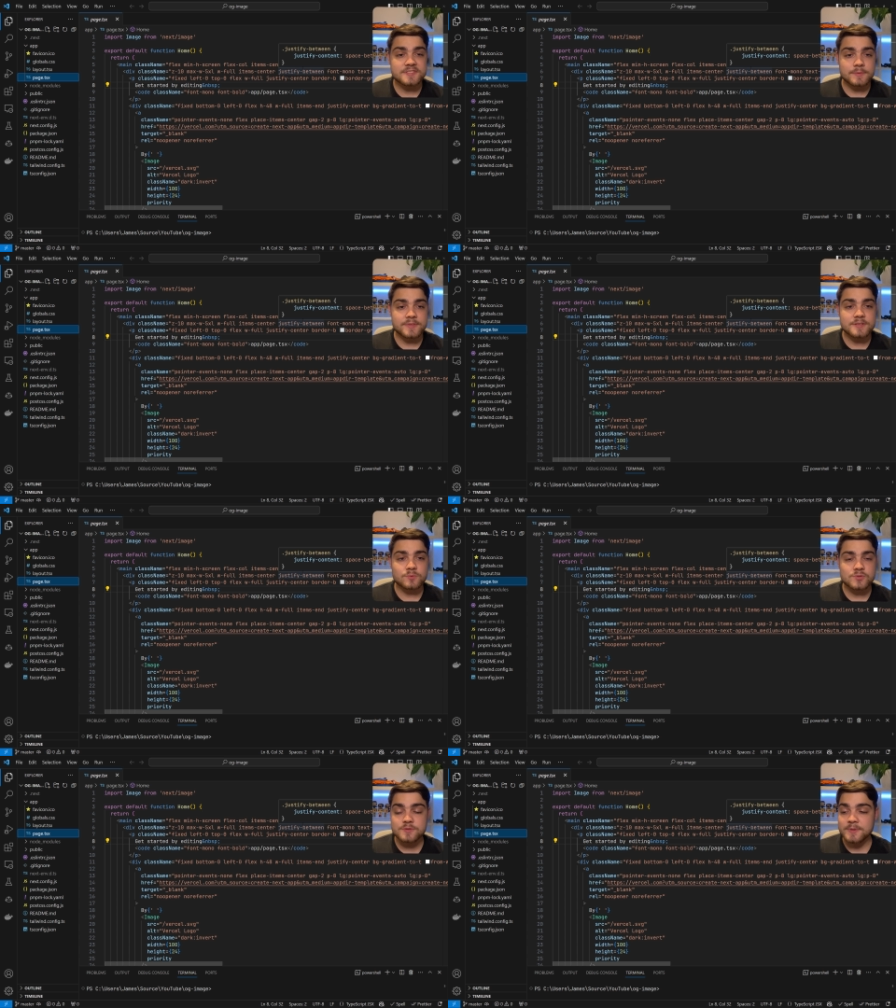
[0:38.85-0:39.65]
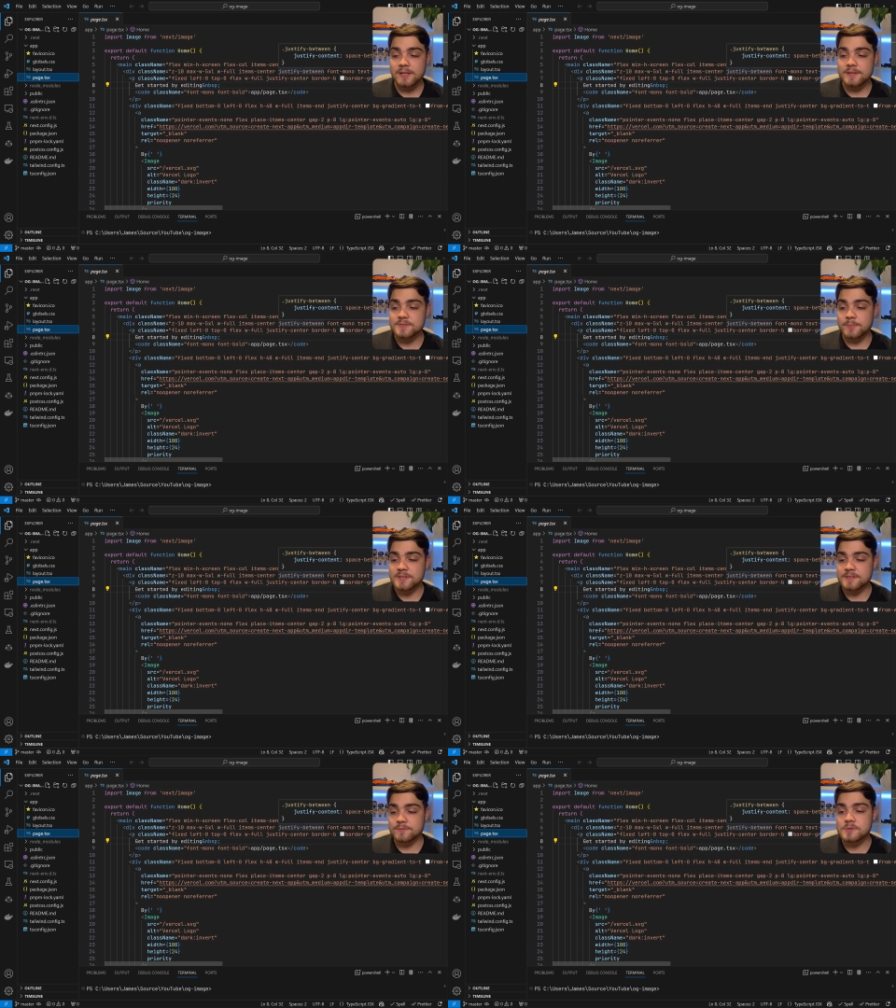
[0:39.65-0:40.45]
Some things will just be a little
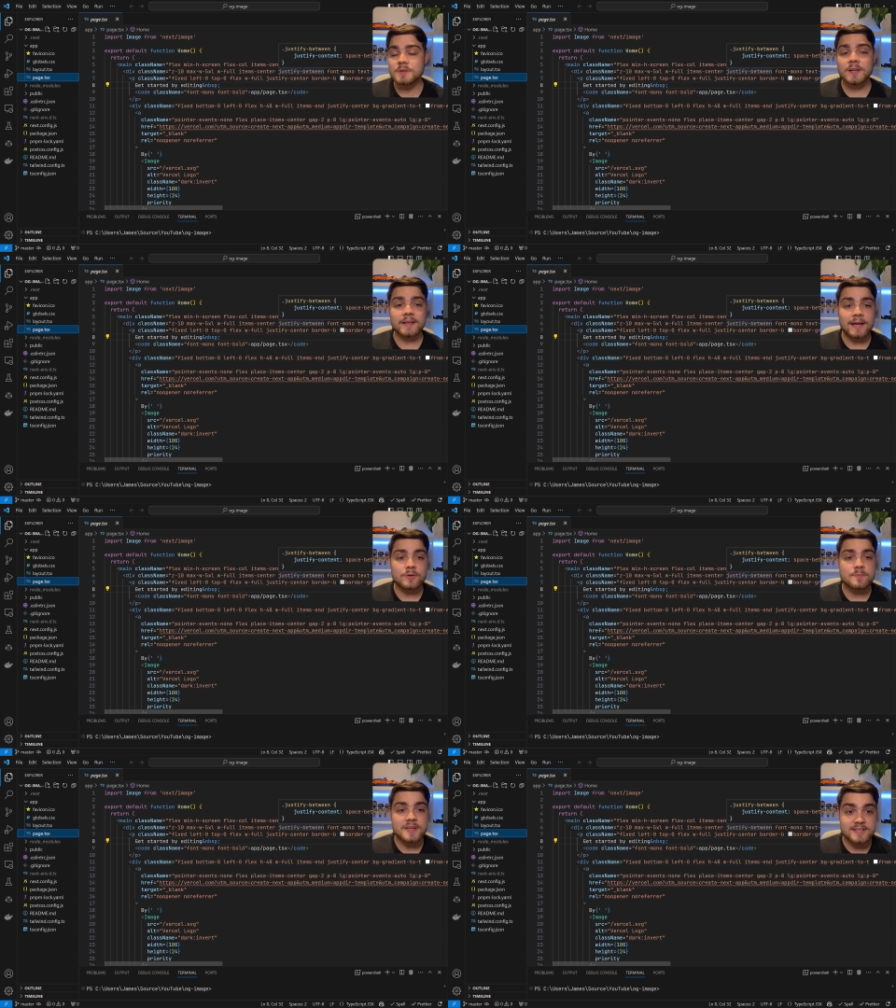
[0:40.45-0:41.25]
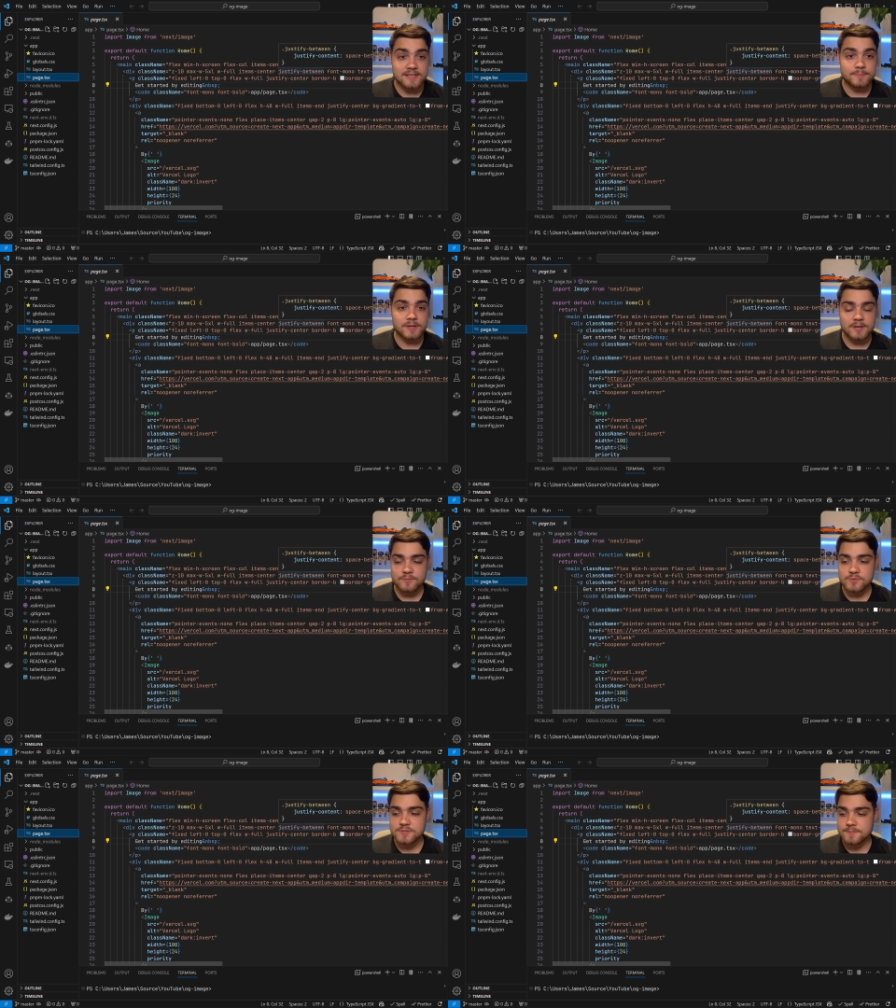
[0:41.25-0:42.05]
bit different, like how you make API
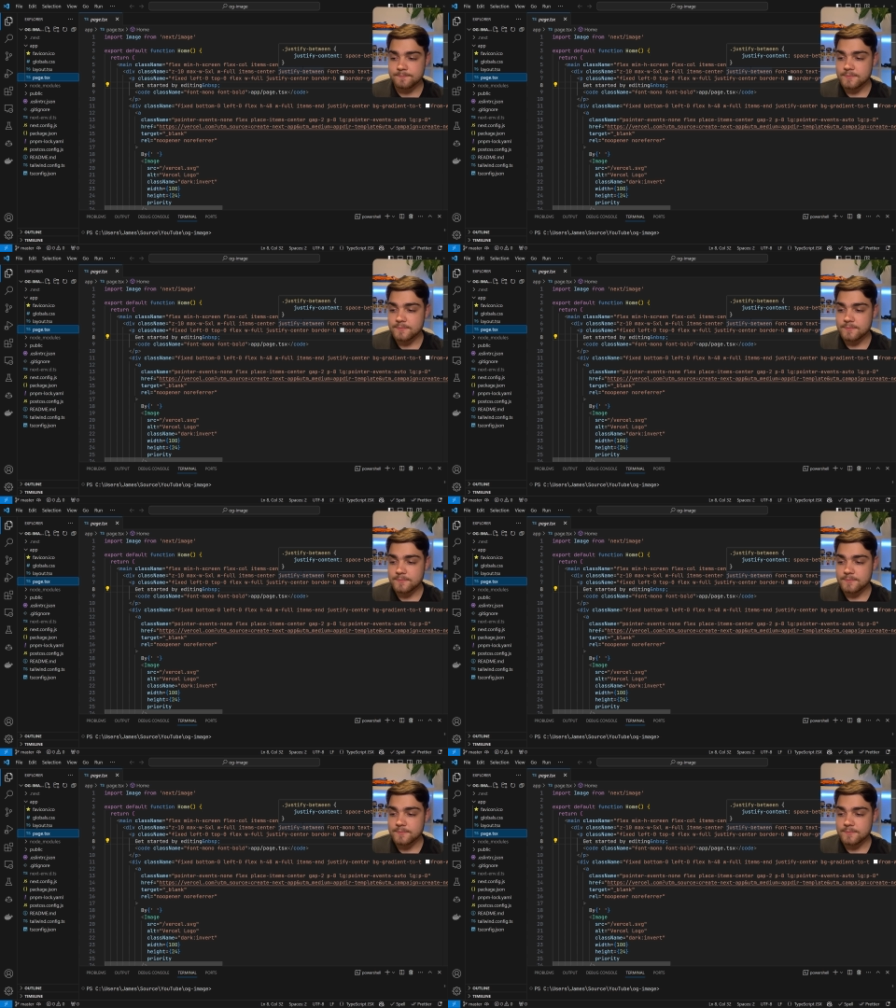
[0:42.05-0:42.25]
routes.